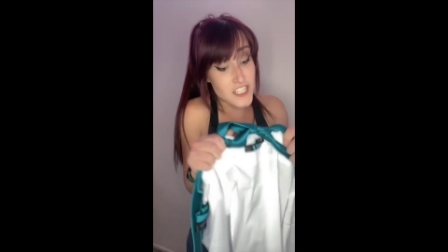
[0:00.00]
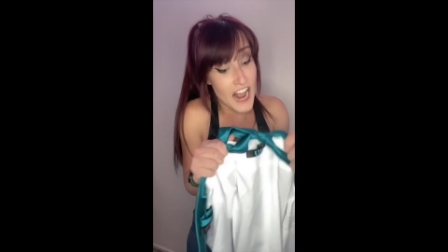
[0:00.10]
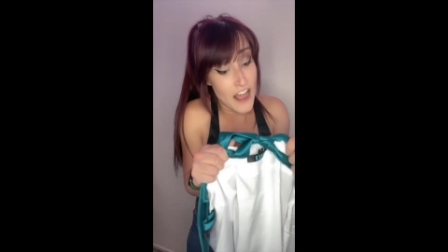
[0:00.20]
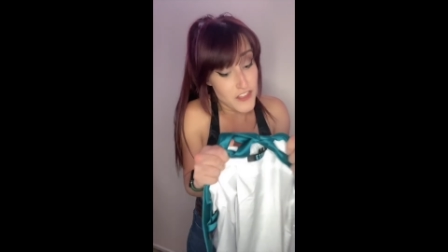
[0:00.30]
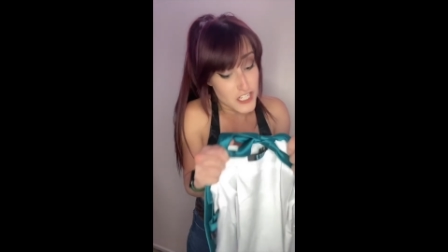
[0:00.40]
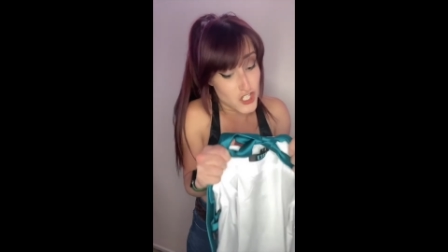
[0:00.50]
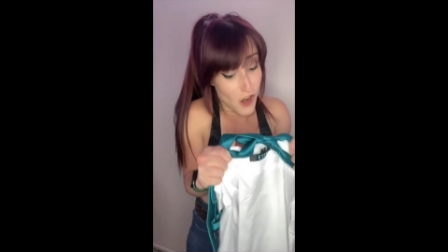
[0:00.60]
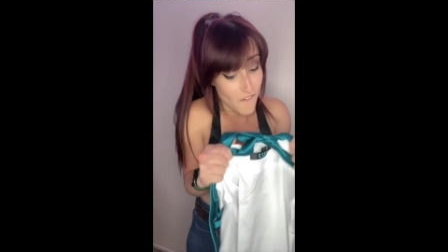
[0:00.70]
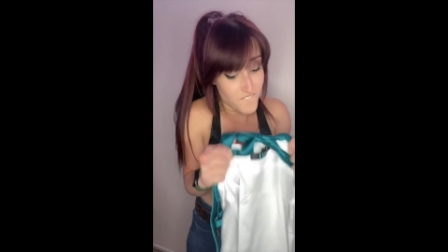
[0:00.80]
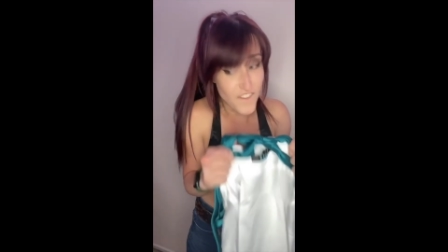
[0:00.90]
just had this
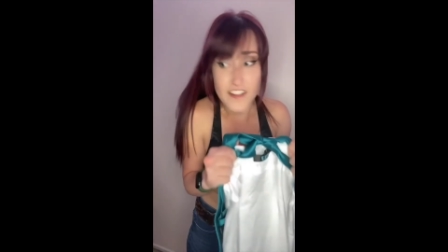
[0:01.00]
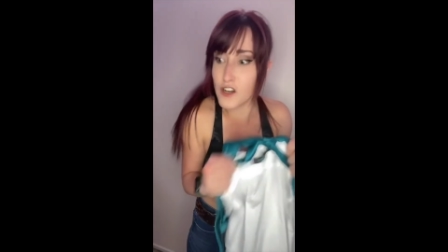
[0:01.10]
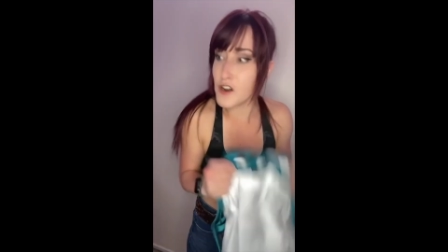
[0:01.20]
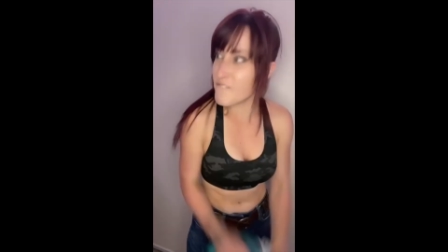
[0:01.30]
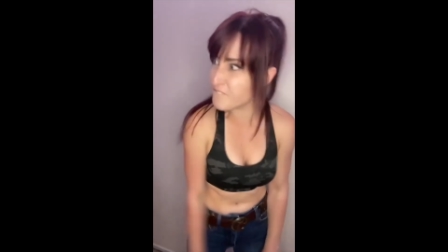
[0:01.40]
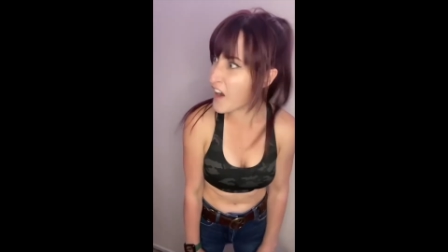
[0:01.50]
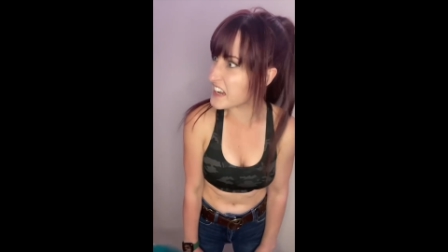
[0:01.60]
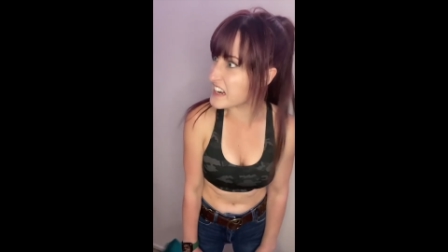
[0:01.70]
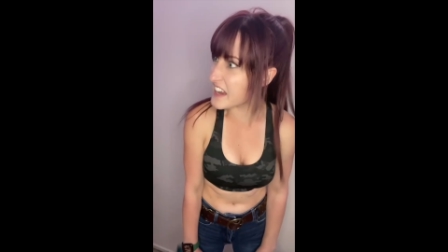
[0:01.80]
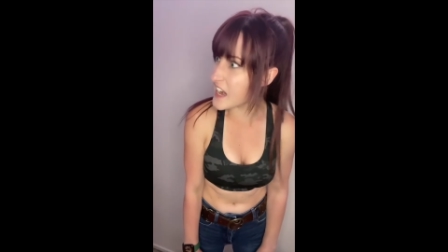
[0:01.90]
shirt fixed. Are you
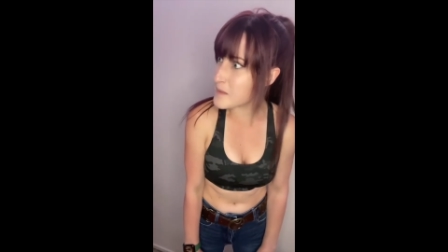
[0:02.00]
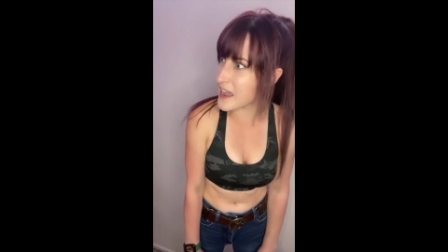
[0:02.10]
fucking kidding